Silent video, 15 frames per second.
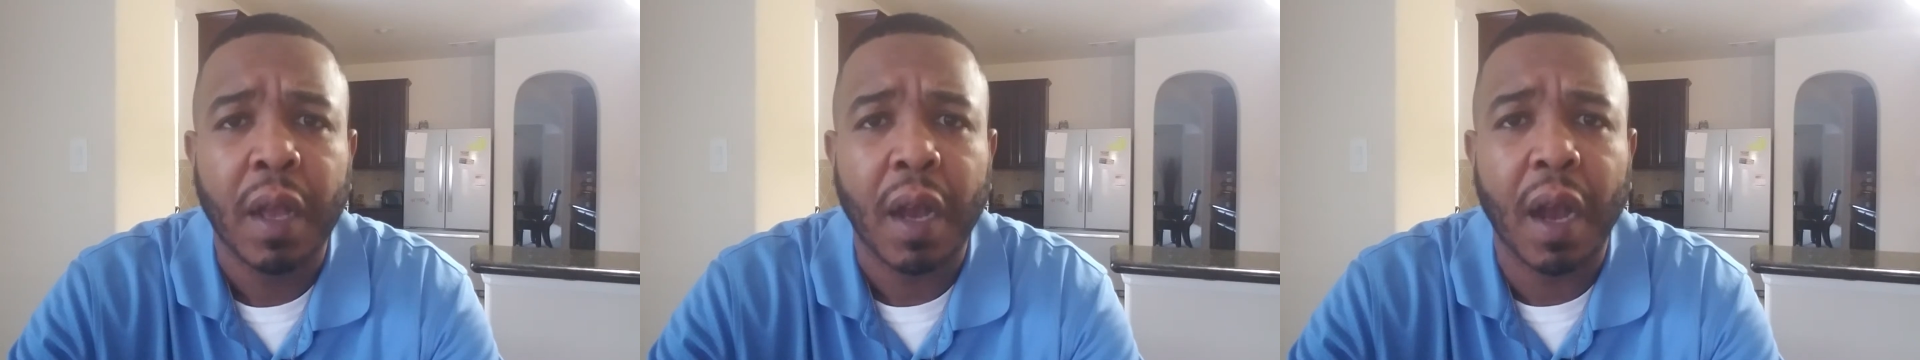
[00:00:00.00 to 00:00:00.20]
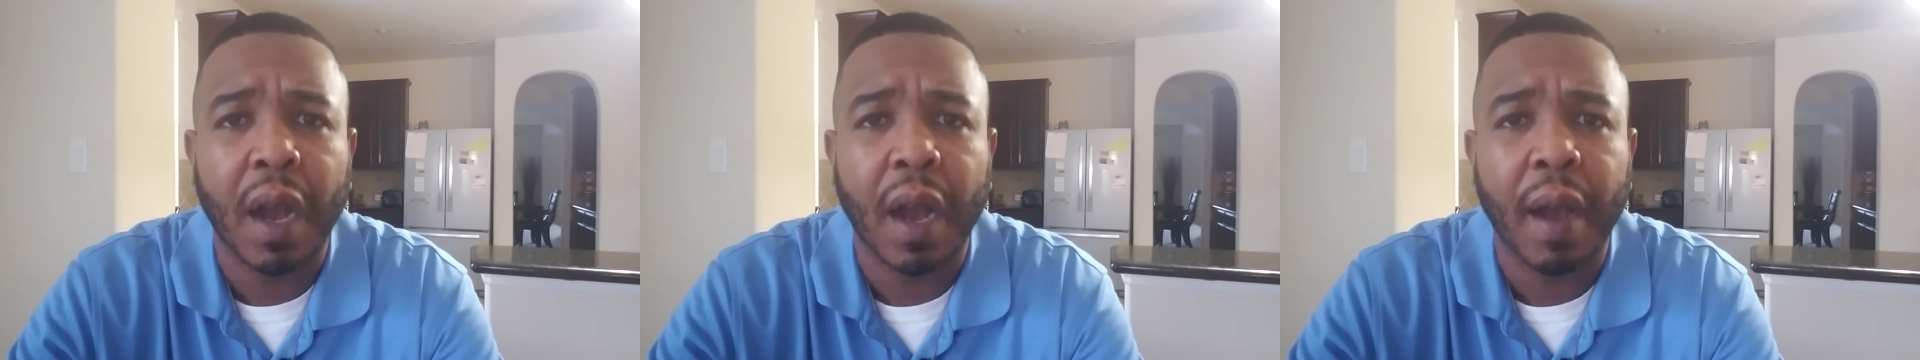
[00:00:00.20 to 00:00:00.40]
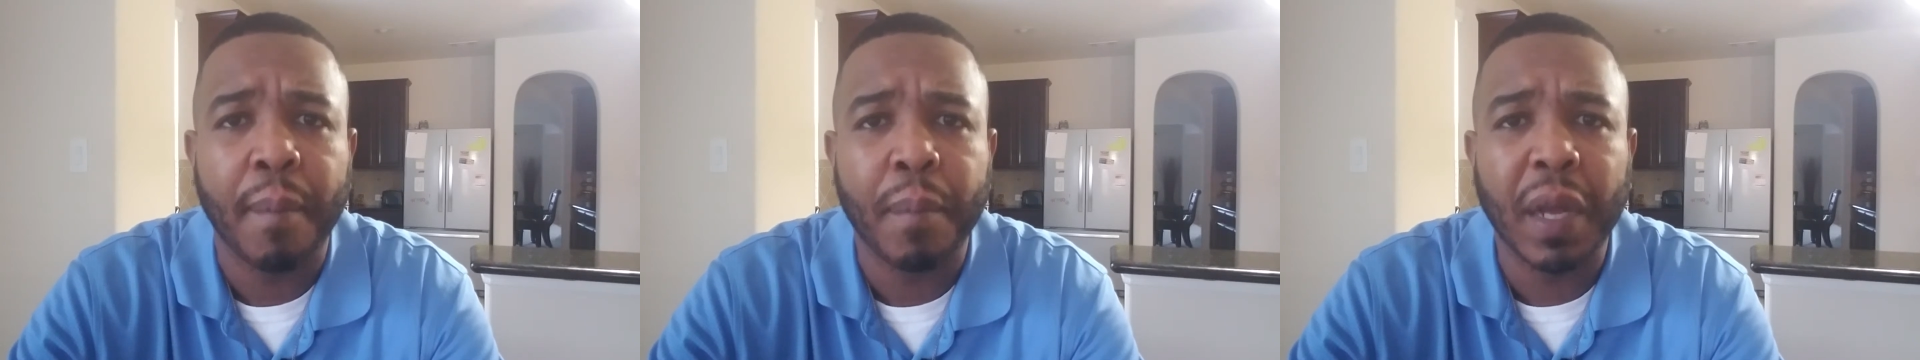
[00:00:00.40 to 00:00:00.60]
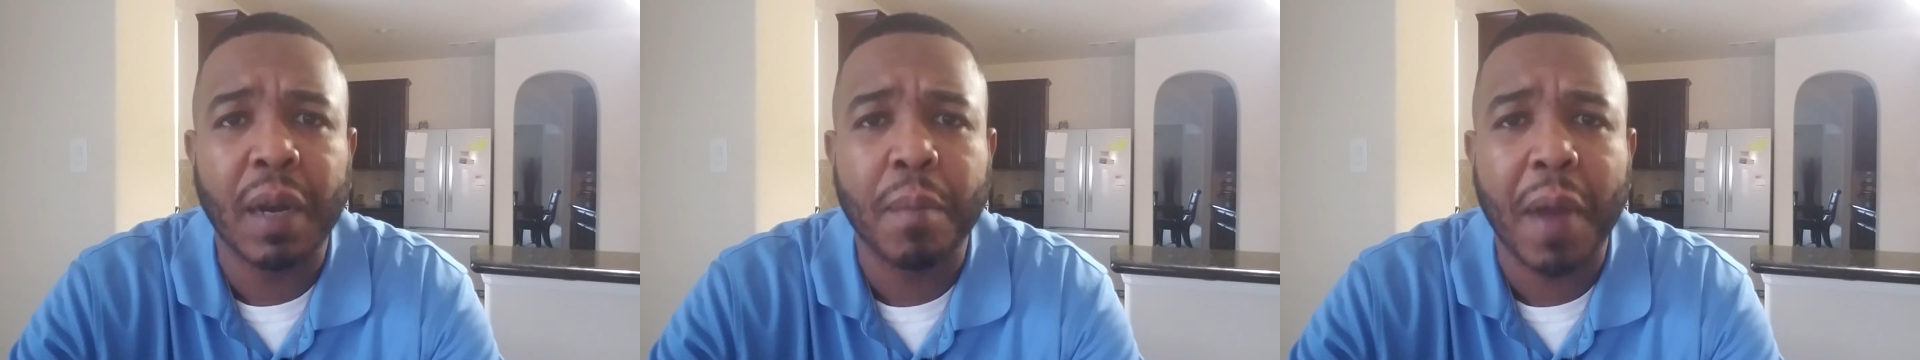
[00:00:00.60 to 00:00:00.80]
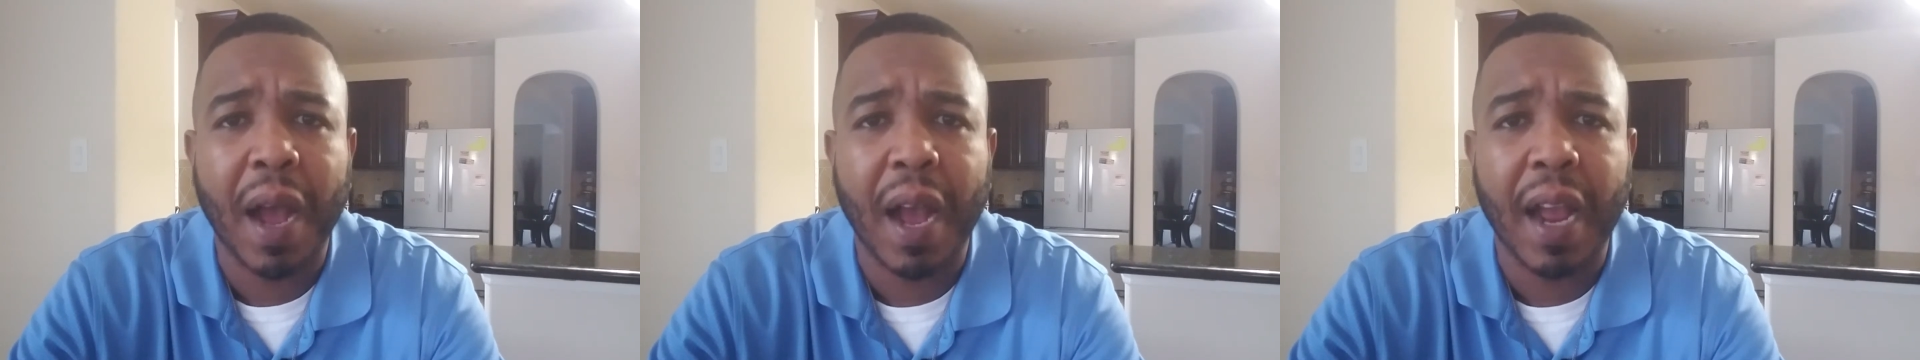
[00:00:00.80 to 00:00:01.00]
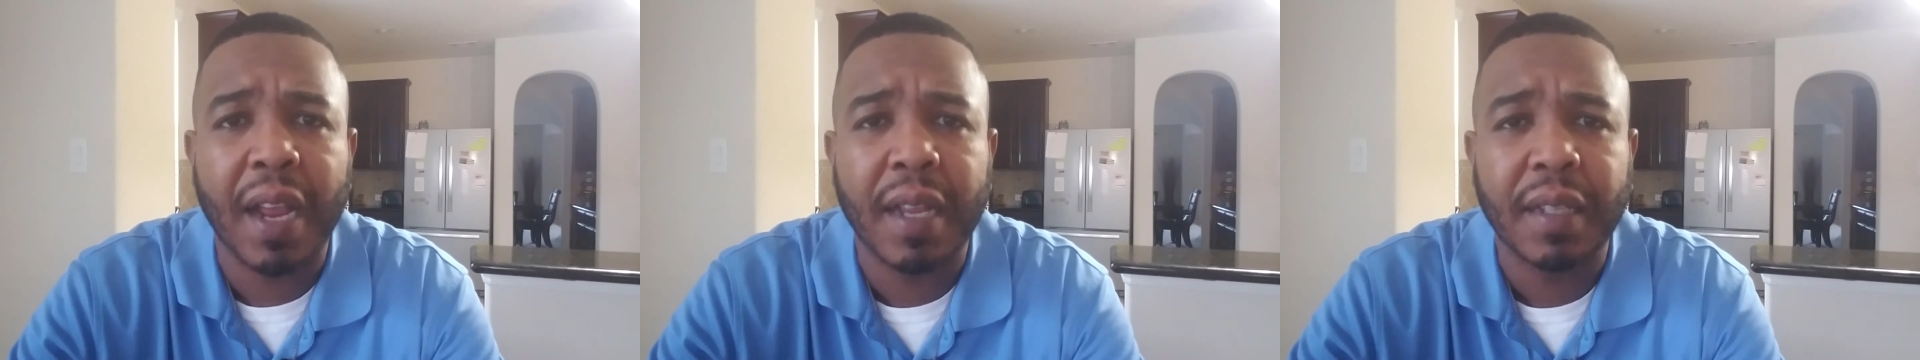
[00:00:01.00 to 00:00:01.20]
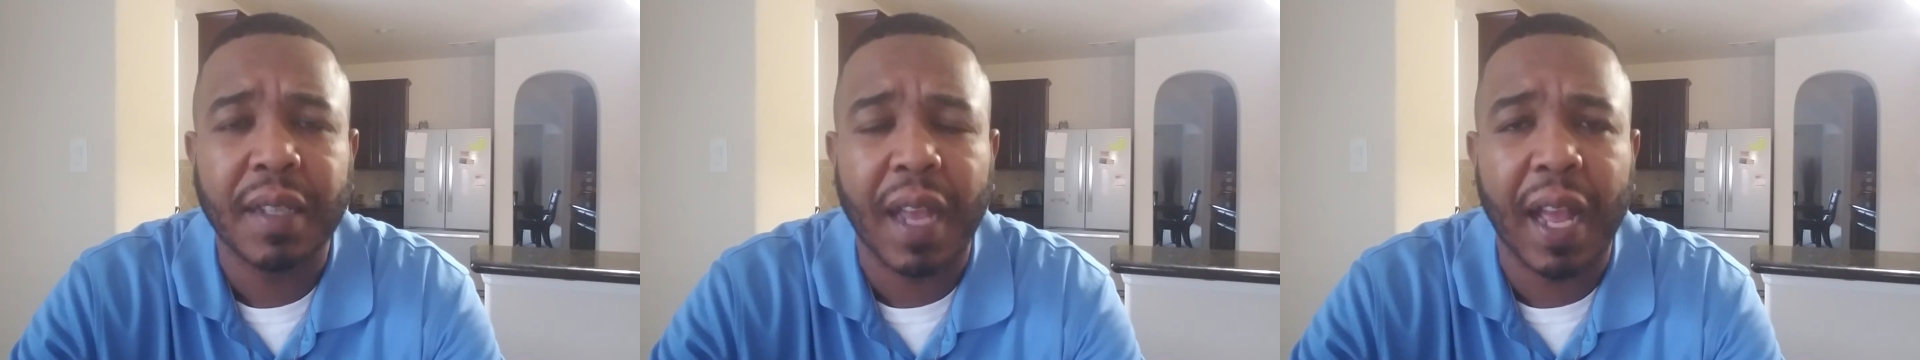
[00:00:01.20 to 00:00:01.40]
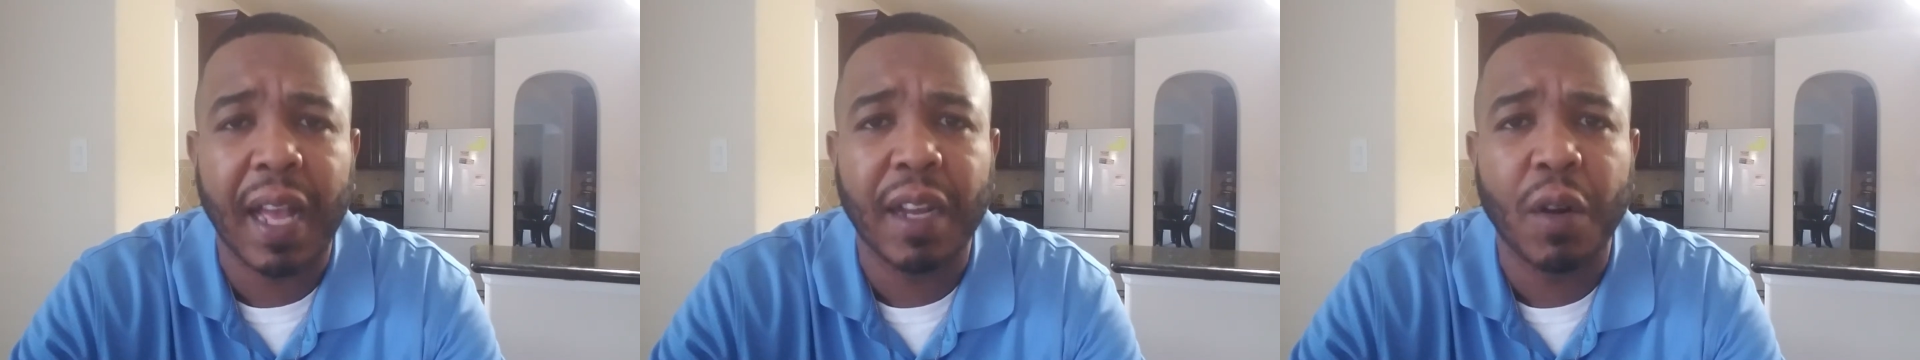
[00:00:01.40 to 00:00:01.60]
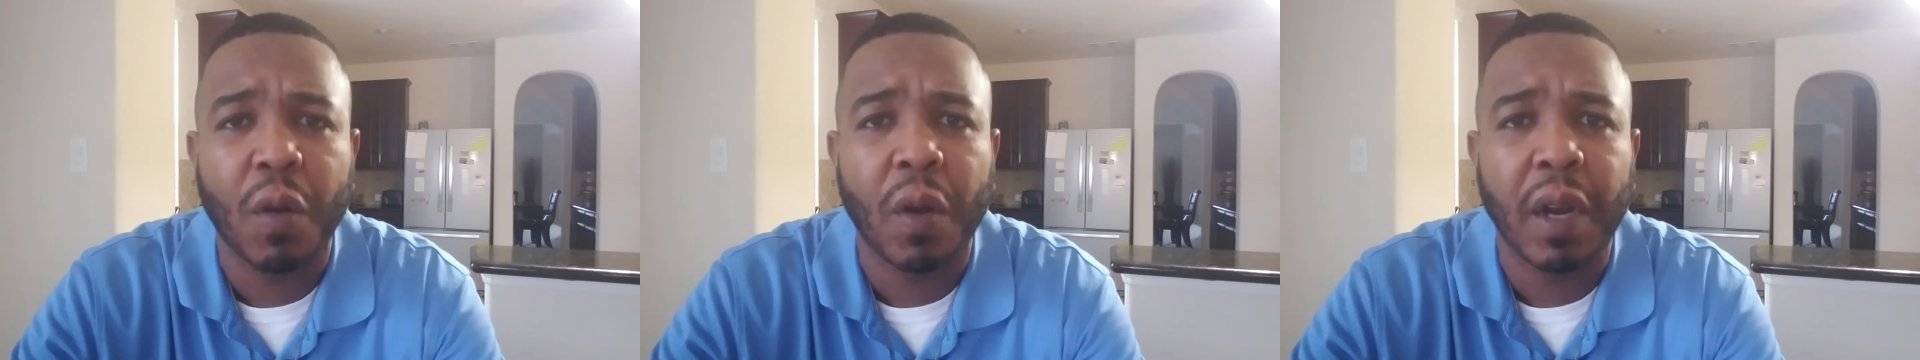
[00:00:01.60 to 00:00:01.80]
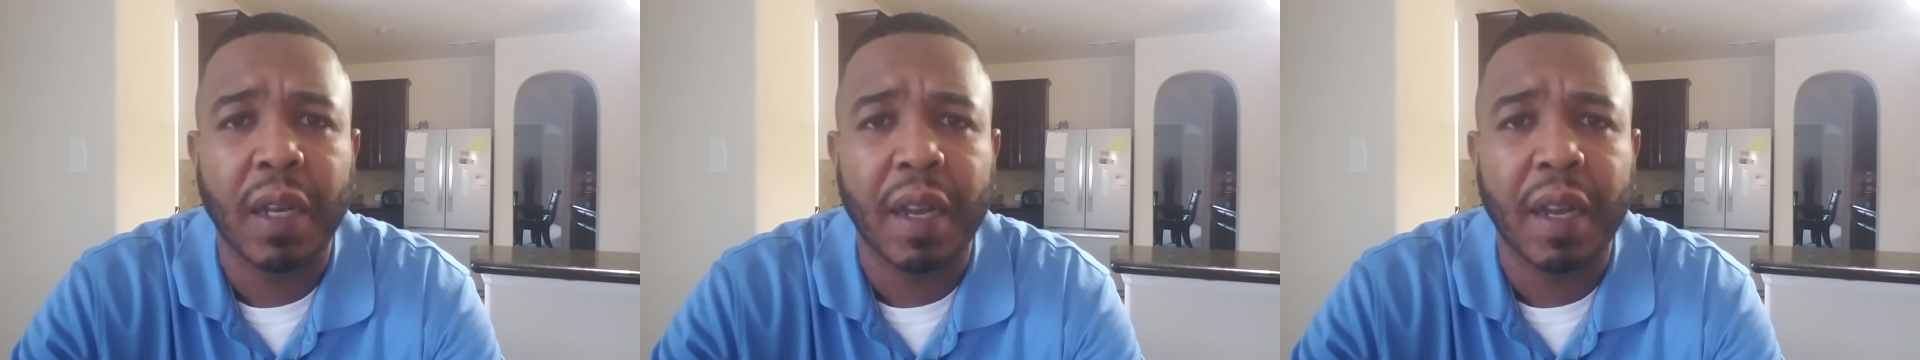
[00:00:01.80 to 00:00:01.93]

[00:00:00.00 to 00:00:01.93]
minimize and or